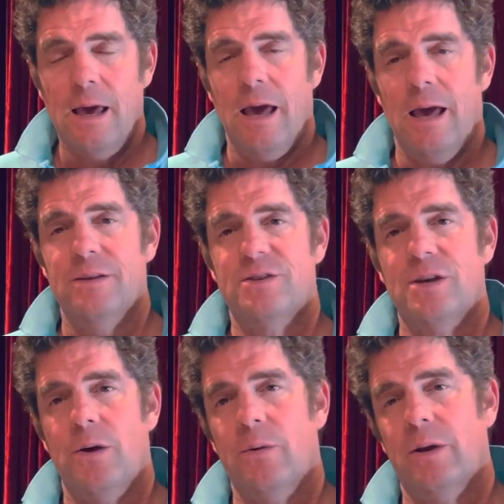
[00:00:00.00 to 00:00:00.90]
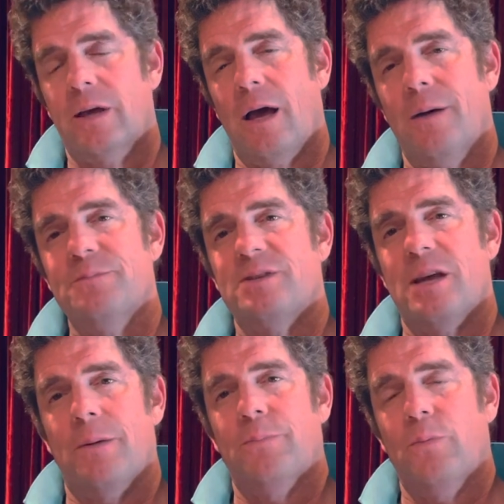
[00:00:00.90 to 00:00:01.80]
And so it comes
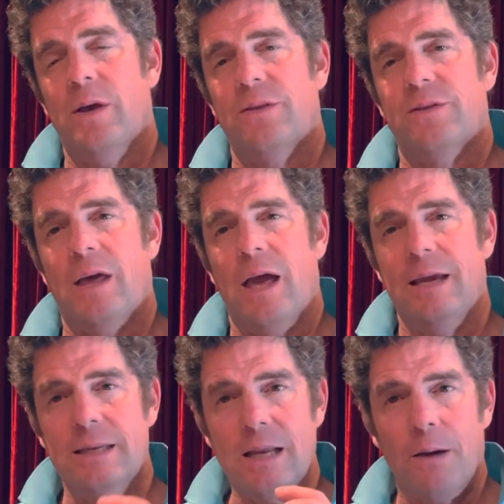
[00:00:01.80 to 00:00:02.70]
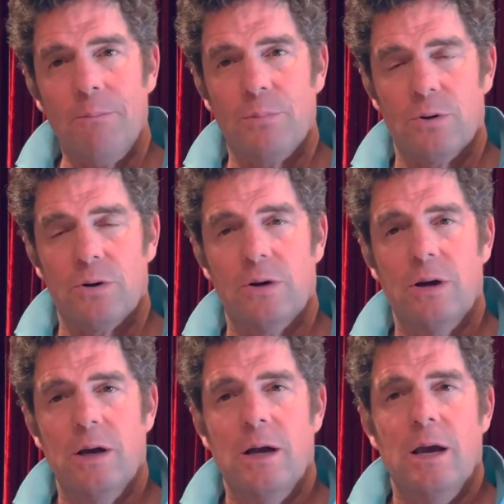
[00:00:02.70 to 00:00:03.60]
up with a number
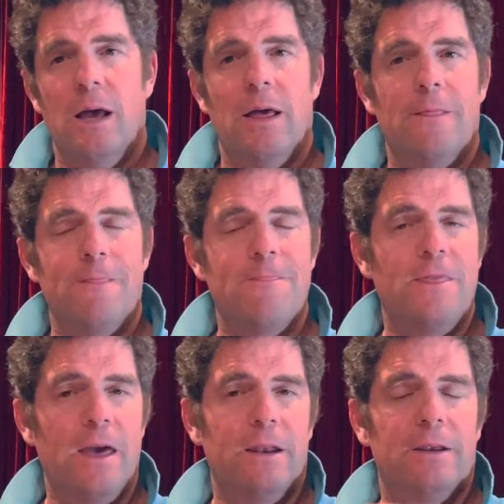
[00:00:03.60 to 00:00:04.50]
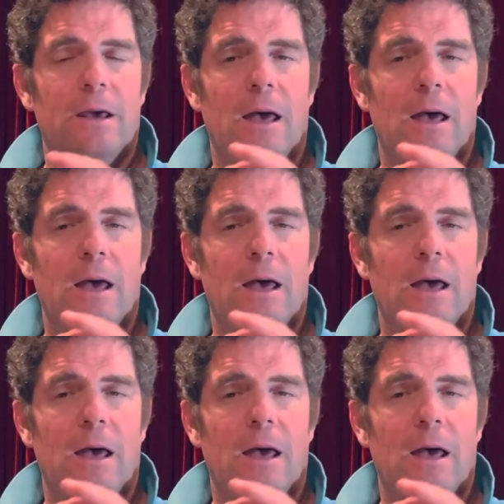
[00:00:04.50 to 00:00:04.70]
that